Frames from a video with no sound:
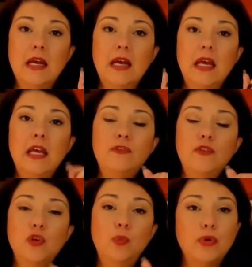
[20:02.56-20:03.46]
If
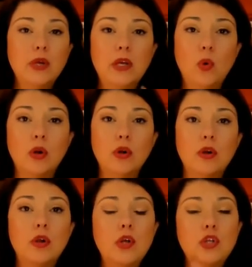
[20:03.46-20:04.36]
you
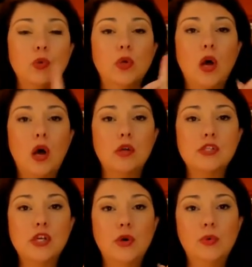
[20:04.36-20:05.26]
pre-order, you will
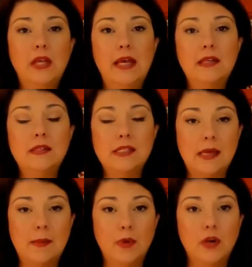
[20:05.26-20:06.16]
also get
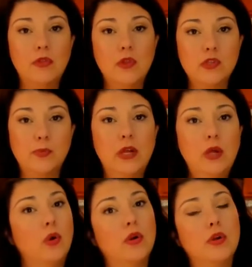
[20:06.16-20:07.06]
December. Those
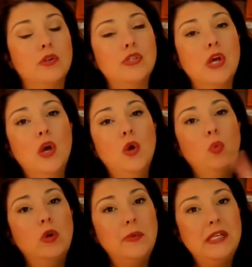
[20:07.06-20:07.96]
pre-orders
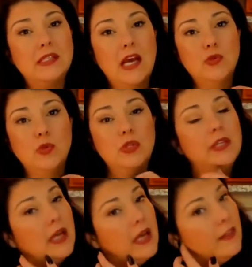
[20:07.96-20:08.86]
will be scheduled
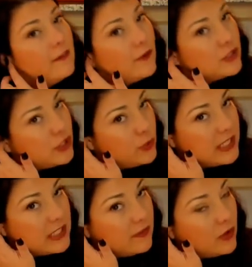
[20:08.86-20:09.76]
in the first 2
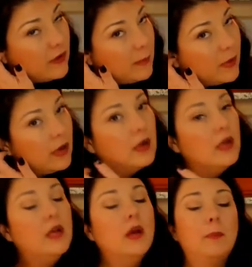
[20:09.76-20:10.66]
weeks of November.
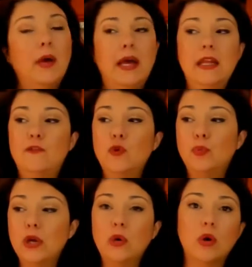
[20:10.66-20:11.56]
But if you
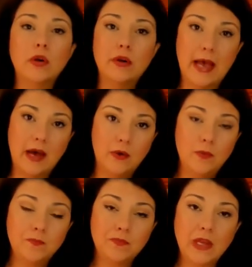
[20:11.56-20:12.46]
pre-order now,
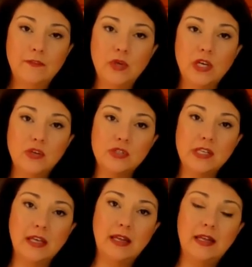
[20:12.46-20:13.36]
if you get your
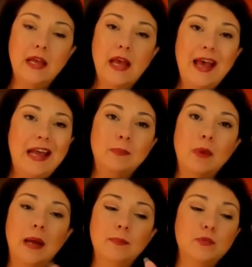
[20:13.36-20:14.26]
get in, and
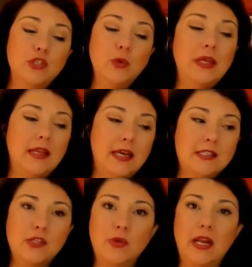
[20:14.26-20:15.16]
I'm doing this
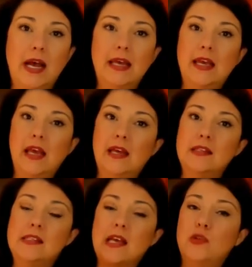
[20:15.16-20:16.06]
so that I can
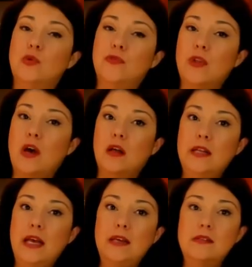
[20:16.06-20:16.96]
schedule for the
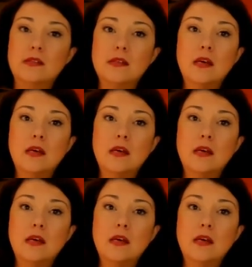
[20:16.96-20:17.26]
holidays,